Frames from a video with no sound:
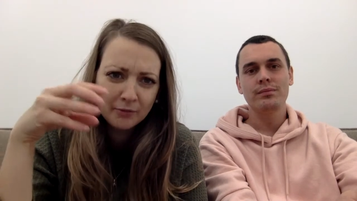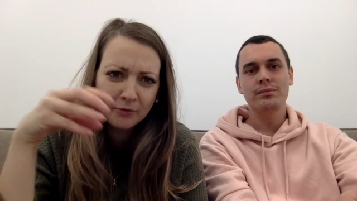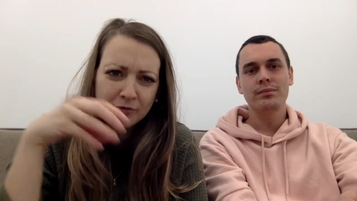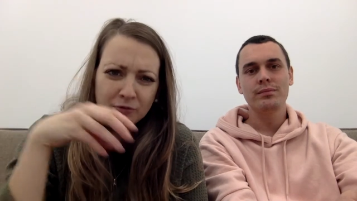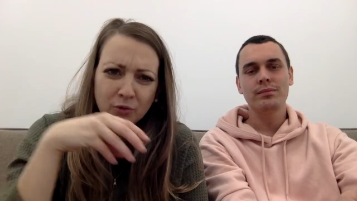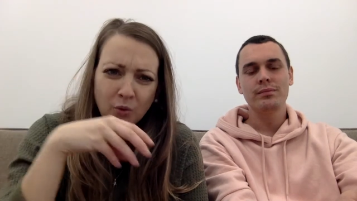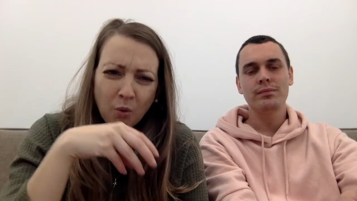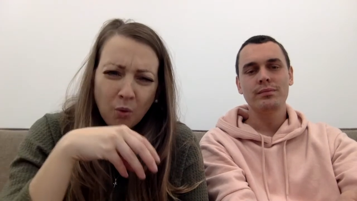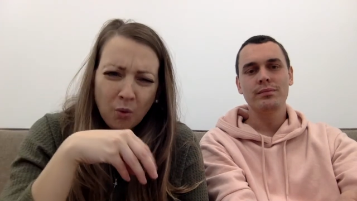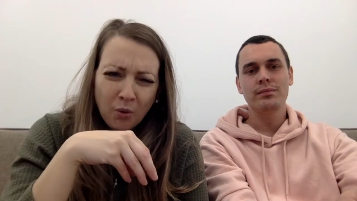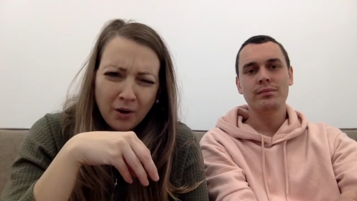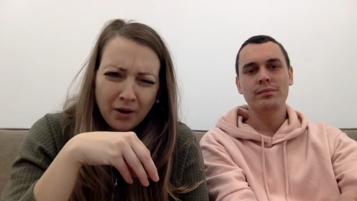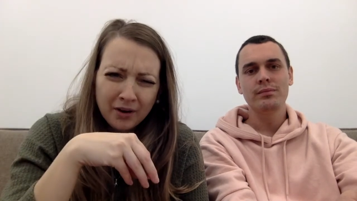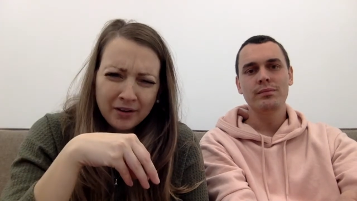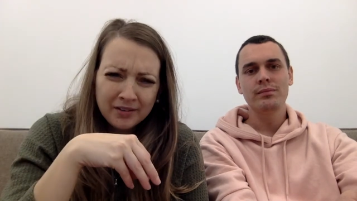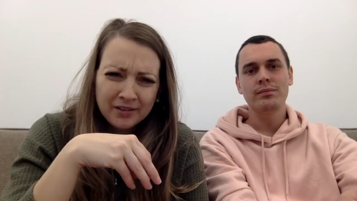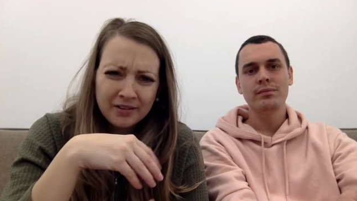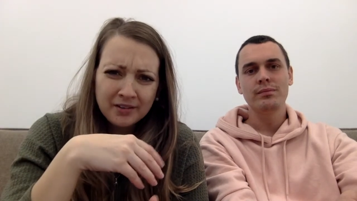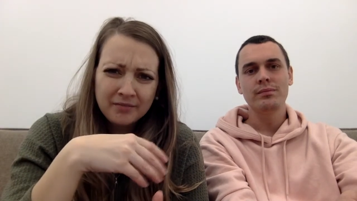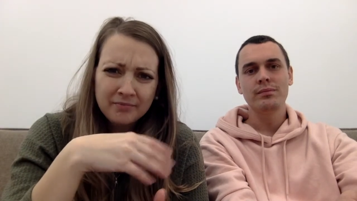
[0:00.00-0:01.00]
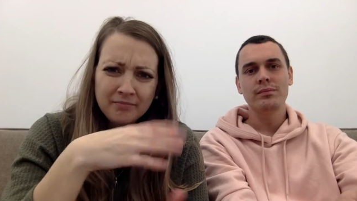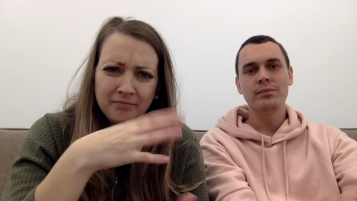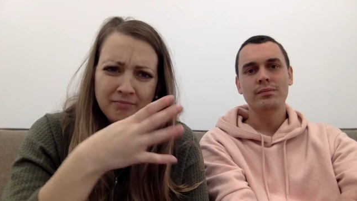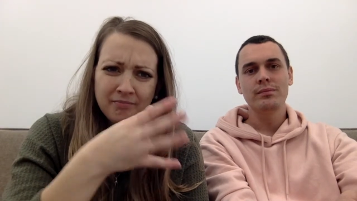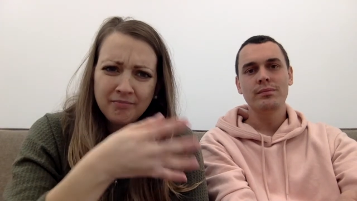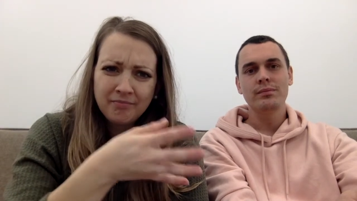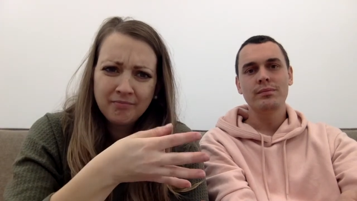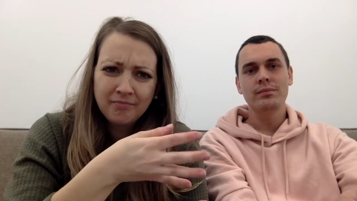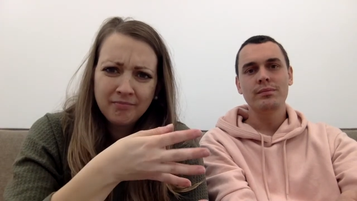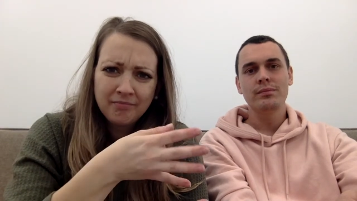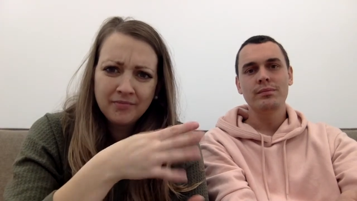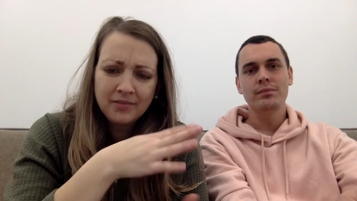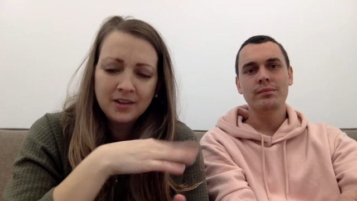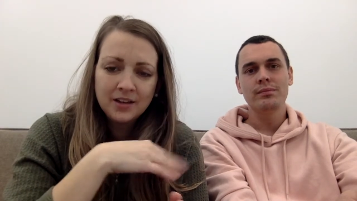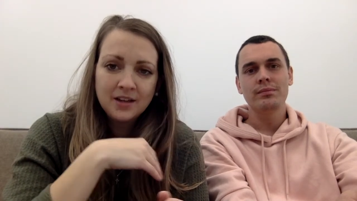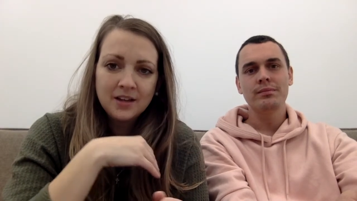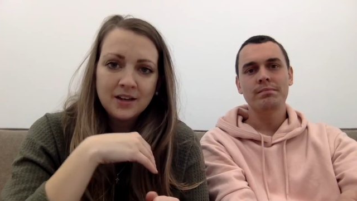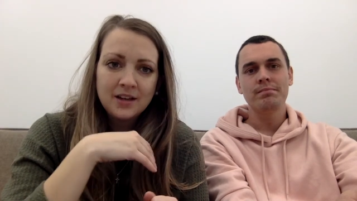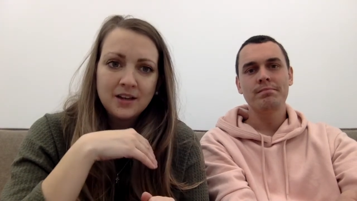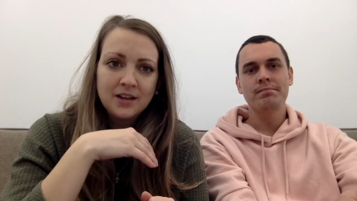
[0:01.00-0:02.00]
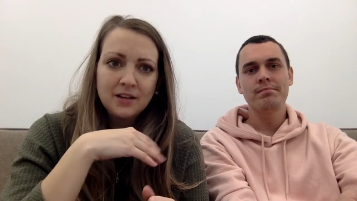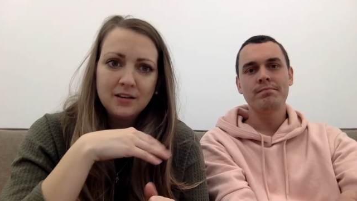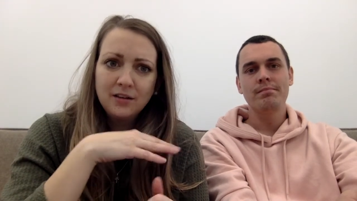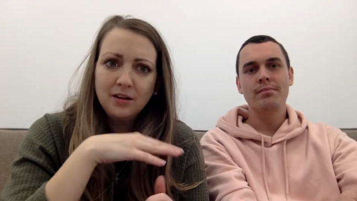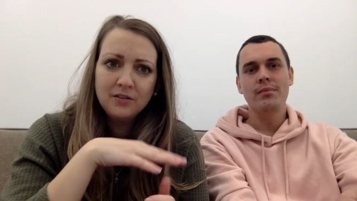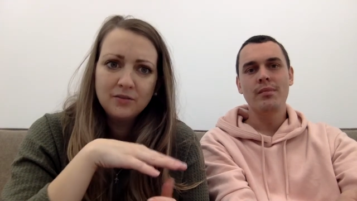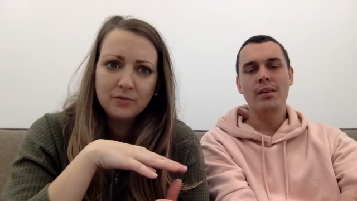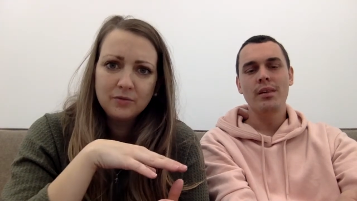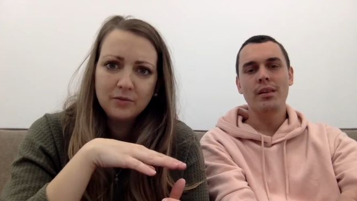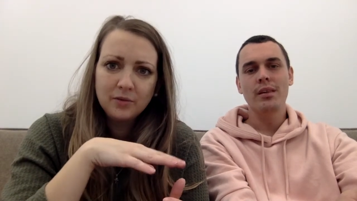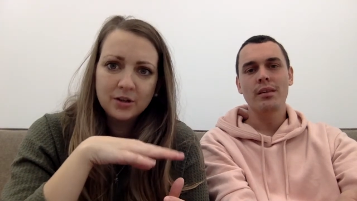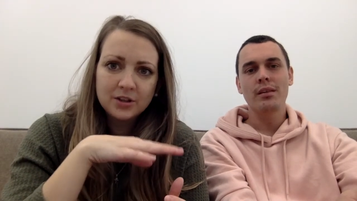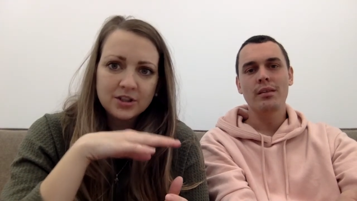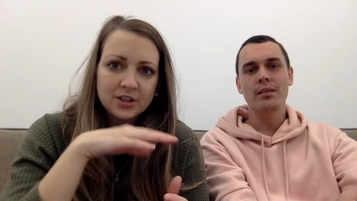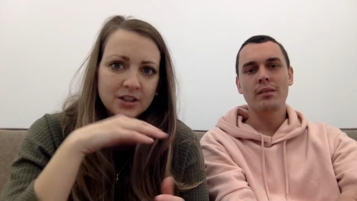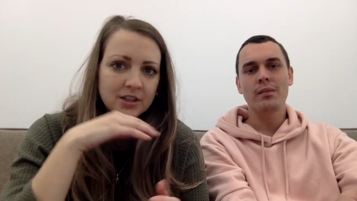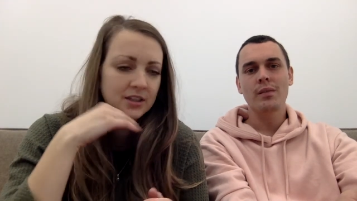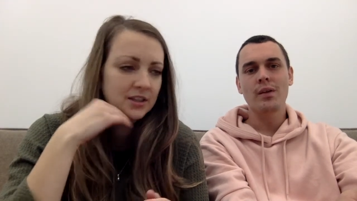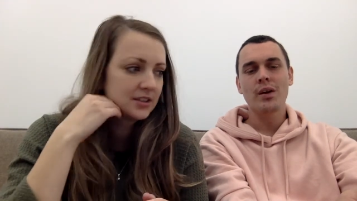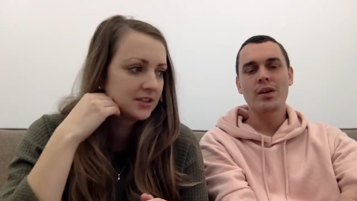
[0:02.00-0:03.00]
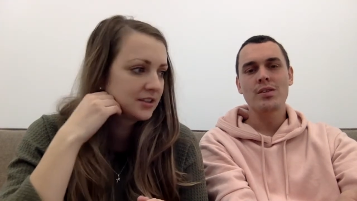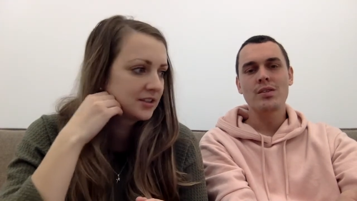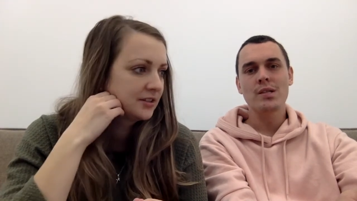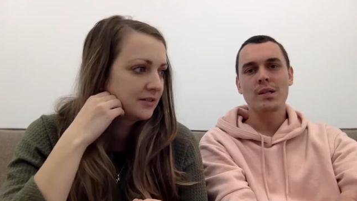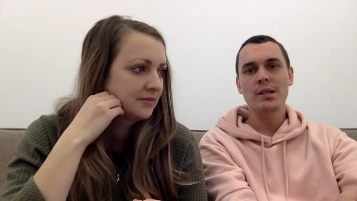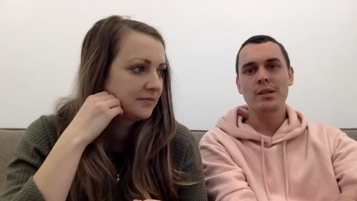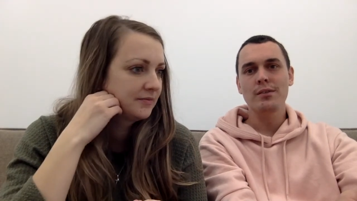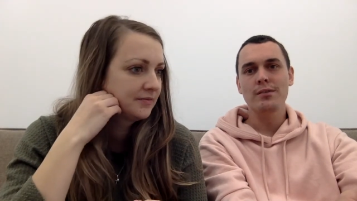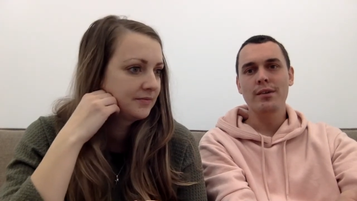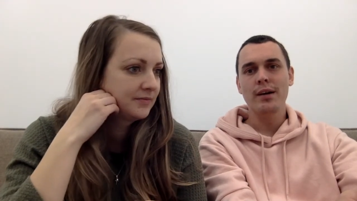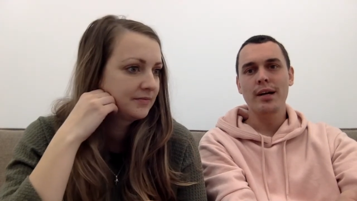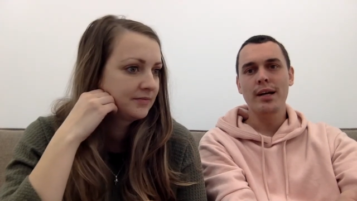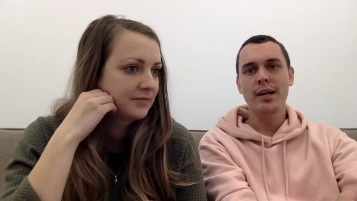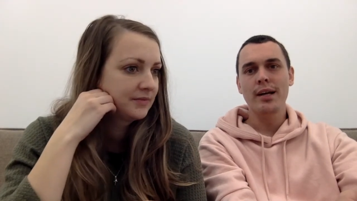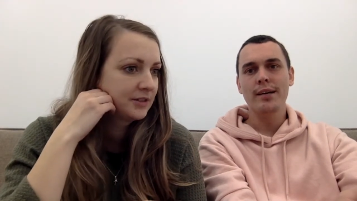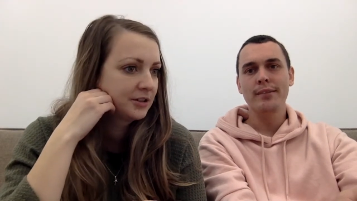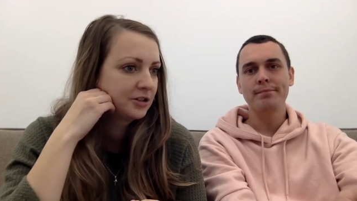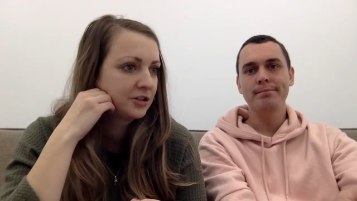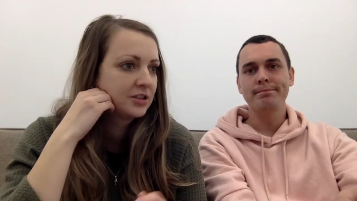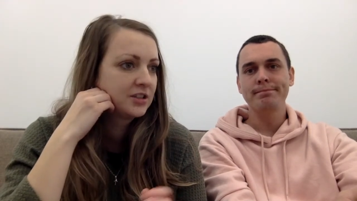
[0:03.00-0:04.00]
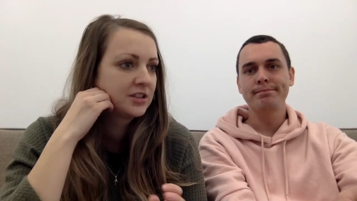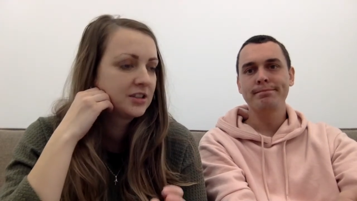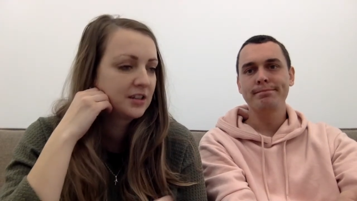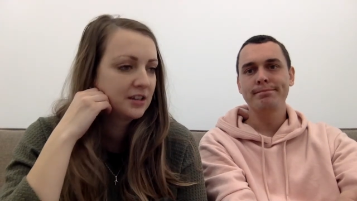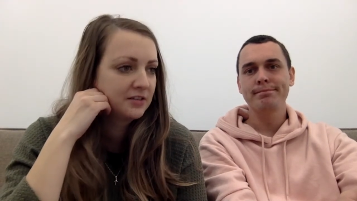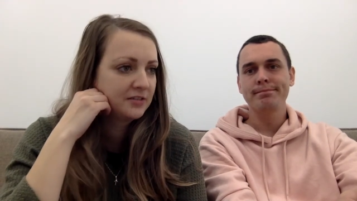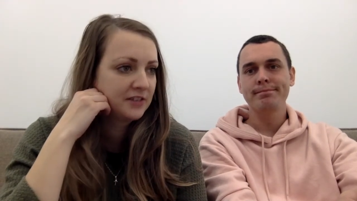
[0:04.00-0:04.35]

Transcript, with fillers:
Speaker 1: with toys. Love watching this. Godzilla fighting. Godzilla